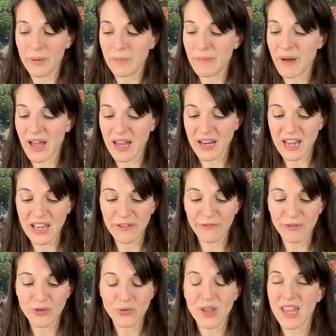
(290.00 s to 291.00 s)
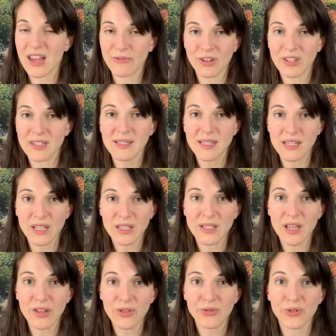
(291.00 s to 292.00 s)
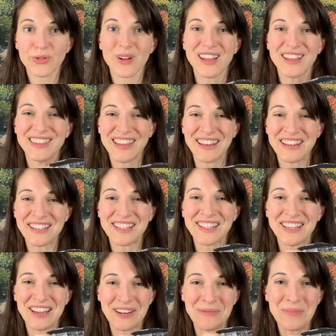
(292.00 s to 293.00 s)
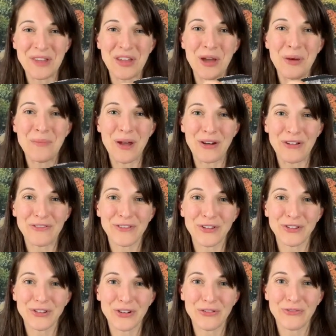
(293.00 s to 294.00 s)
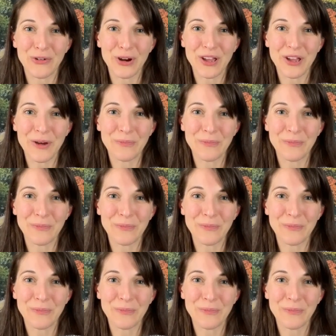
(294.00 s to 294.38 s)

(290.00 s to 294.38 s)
But if you can't really see the sun through it, then it's going to be a better filter for you.